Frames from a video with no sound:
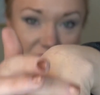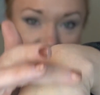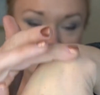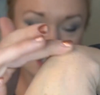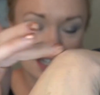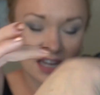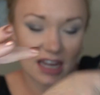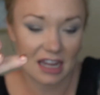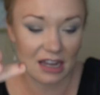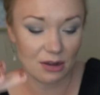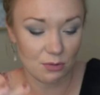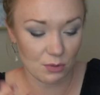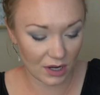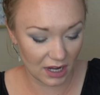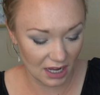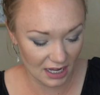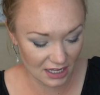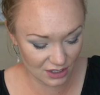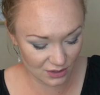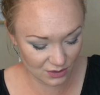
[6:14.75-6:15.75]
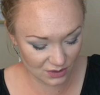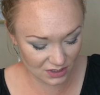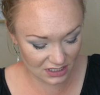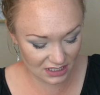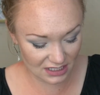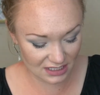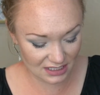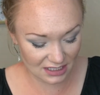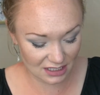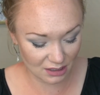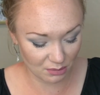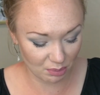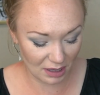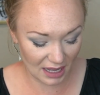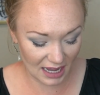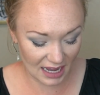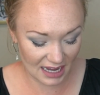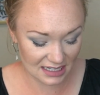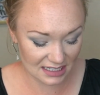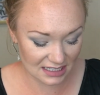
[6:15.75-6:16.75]
say when I used this in the
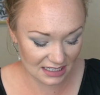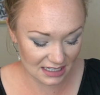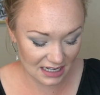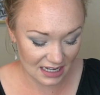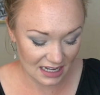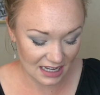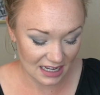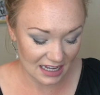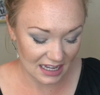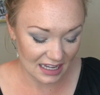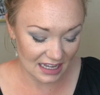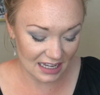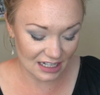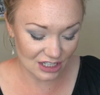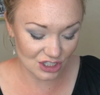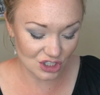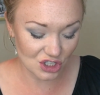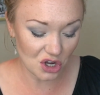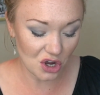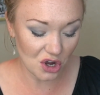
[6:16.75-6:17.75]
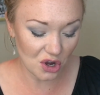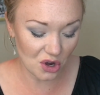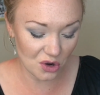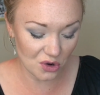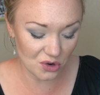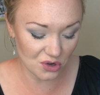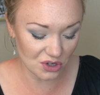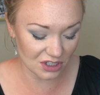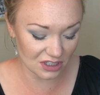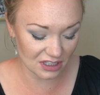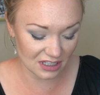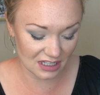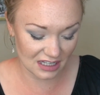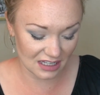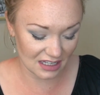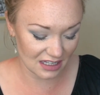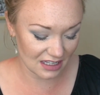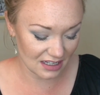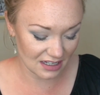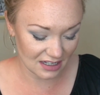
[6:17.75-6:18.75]
past, it
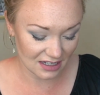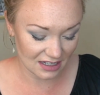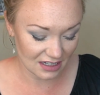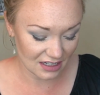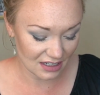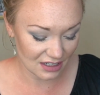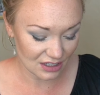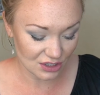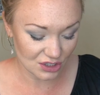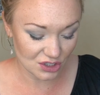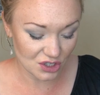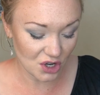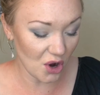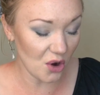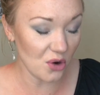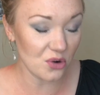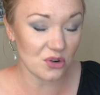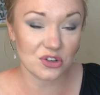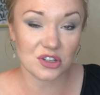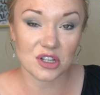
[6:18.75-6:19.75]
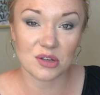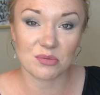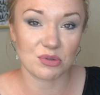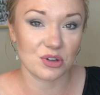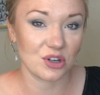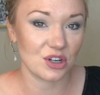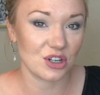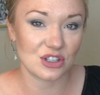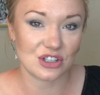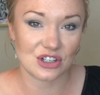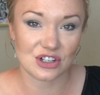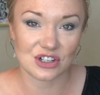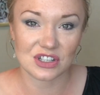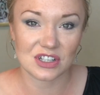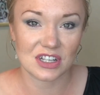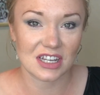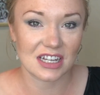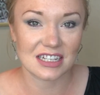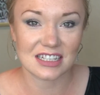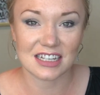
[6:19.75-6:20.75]
totally blurs your
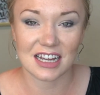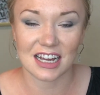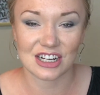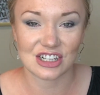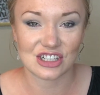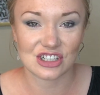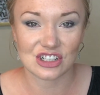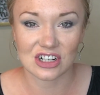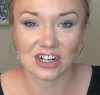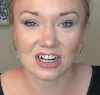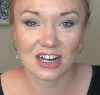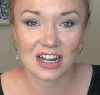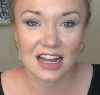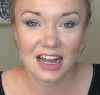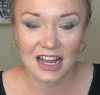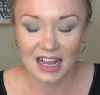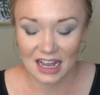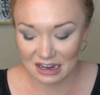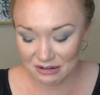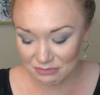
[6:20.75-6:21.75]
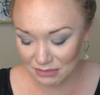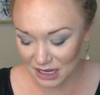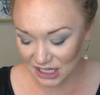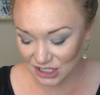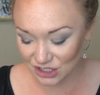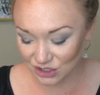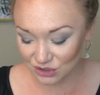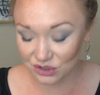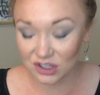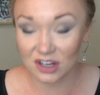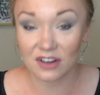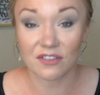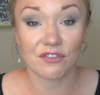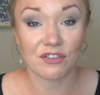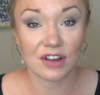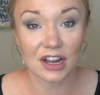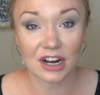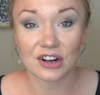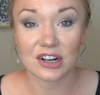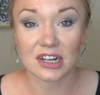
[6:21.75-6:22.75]
skin texture and makes you look
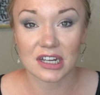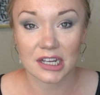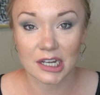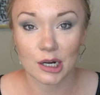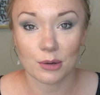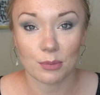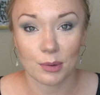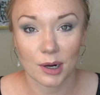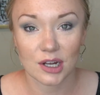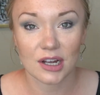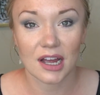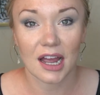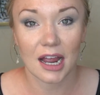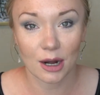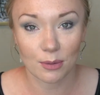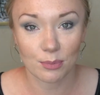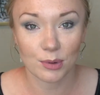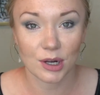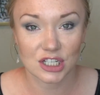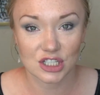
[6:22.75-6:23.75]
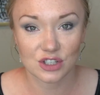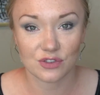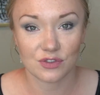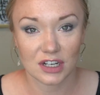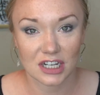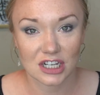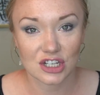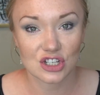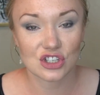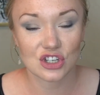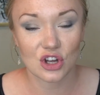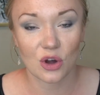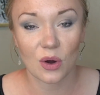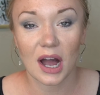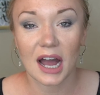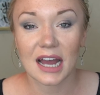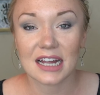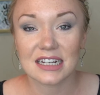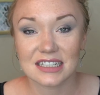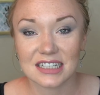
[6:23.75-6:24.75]
very airbrush finished. So
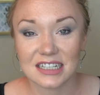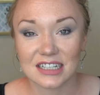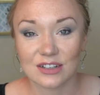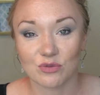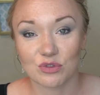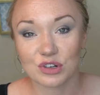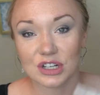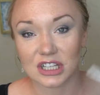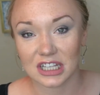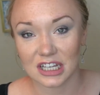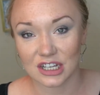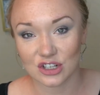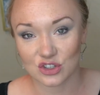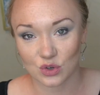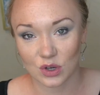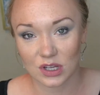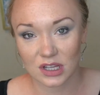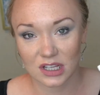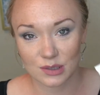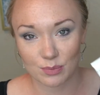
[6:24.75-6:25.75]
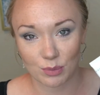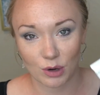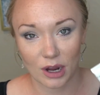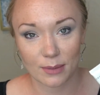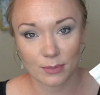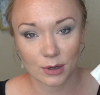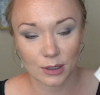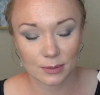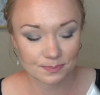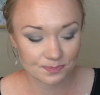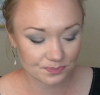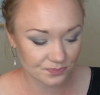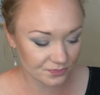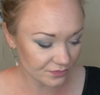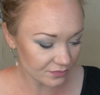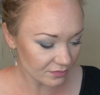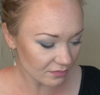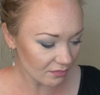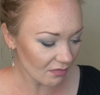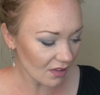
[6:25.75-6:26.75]
I did really enjoy this primer.
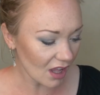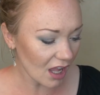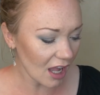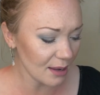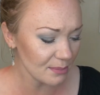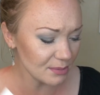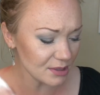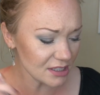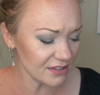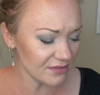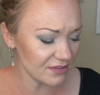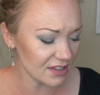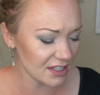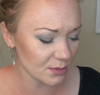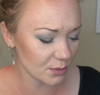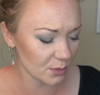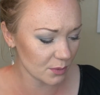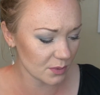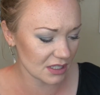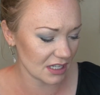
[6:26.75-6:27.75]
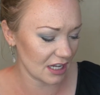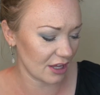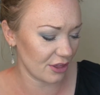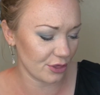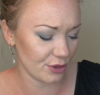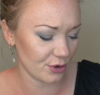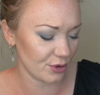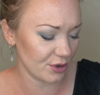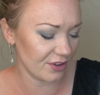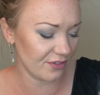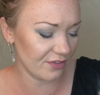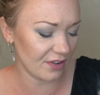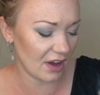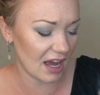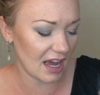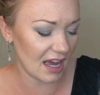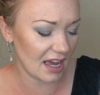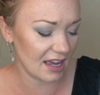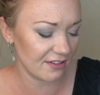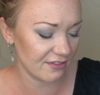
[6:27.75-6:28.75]
I believe this one was like $35.
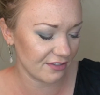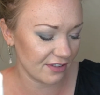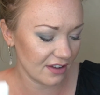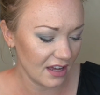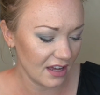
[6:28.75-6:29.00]
I